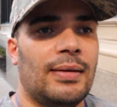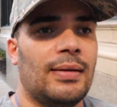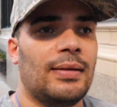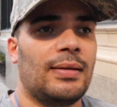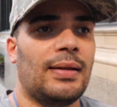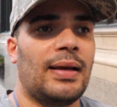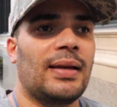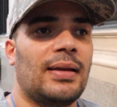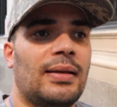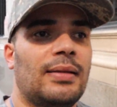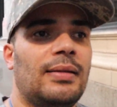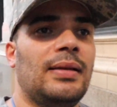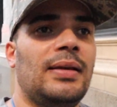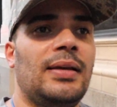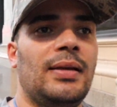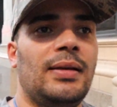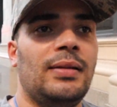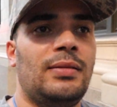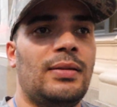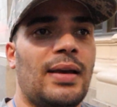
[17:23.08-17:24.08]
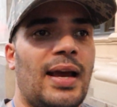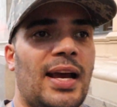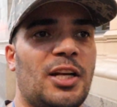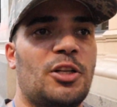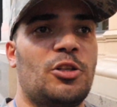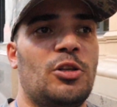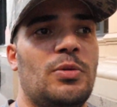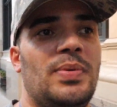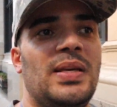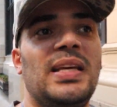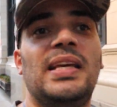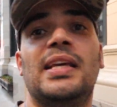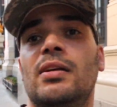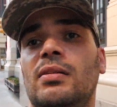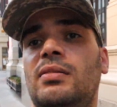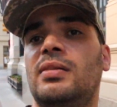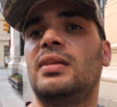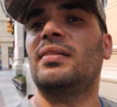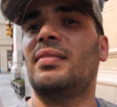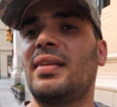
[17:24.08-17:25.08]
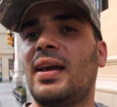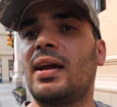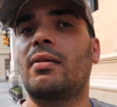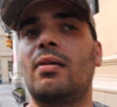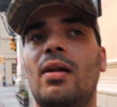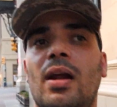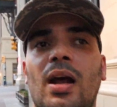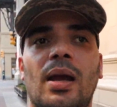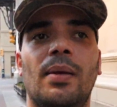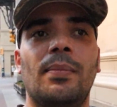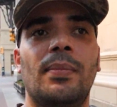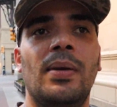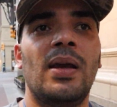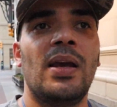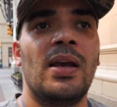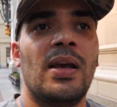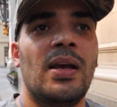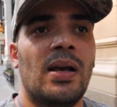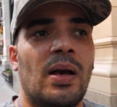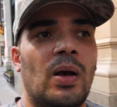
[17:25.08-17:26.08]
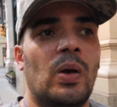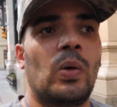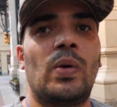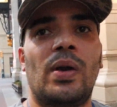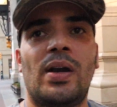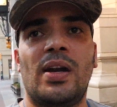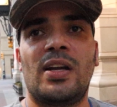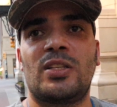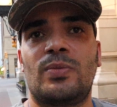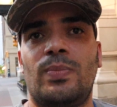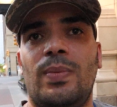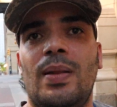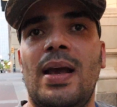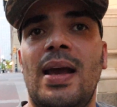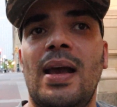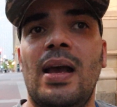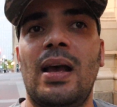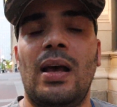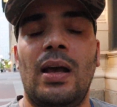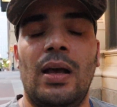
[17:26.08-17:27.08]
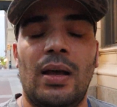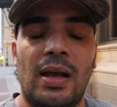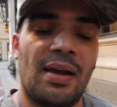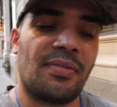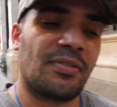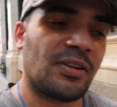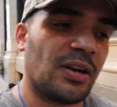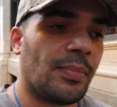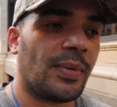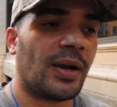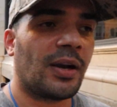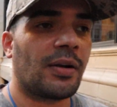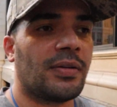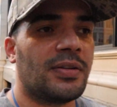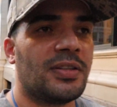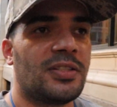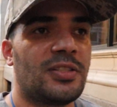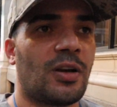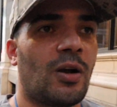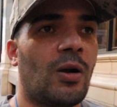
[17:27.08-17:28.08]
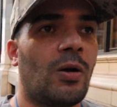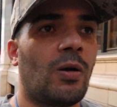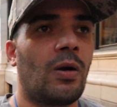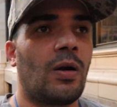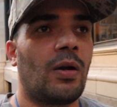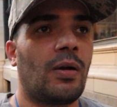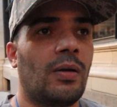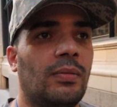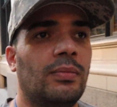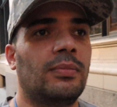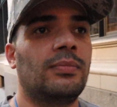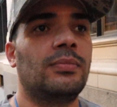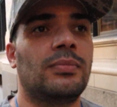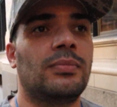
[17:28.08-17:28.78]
likely to actually be guilty of that crime, whereas African Americans are